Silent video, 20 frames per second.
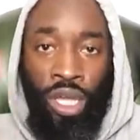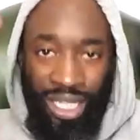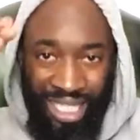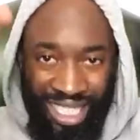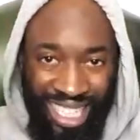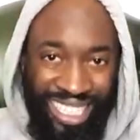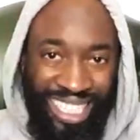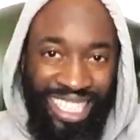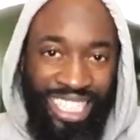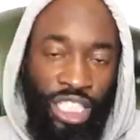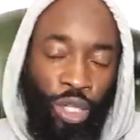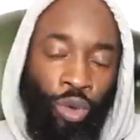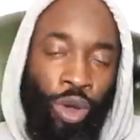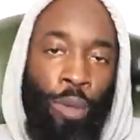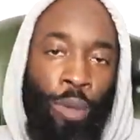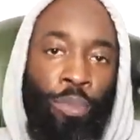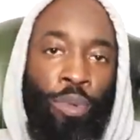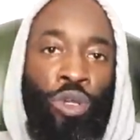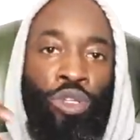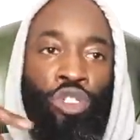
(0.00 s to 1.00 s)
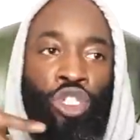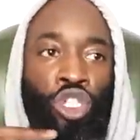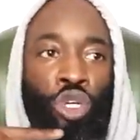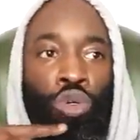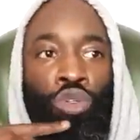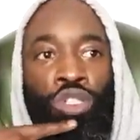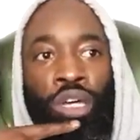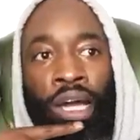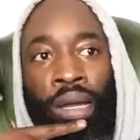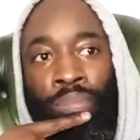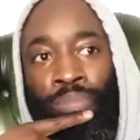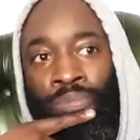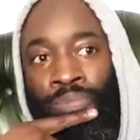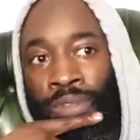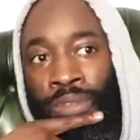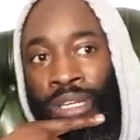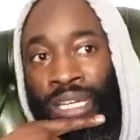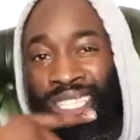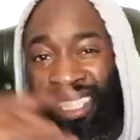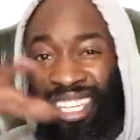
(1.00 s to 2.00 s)
Does it still happen on Showtime?
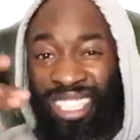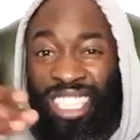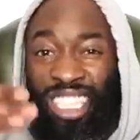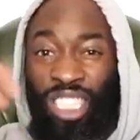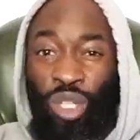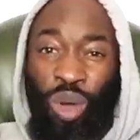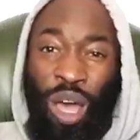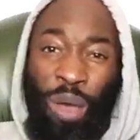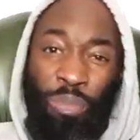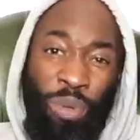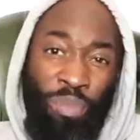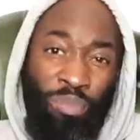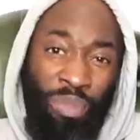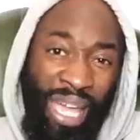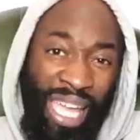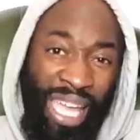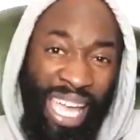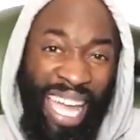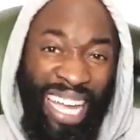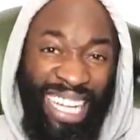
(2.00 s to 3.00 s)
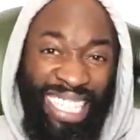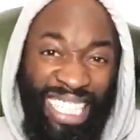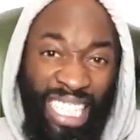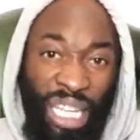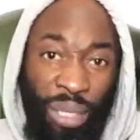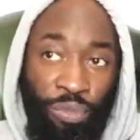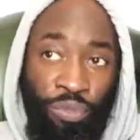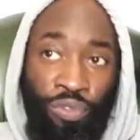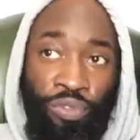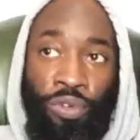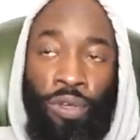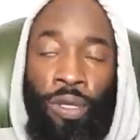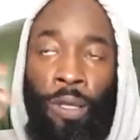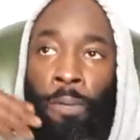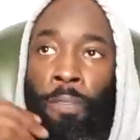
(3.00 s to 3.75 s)
Does it still happen May 18th?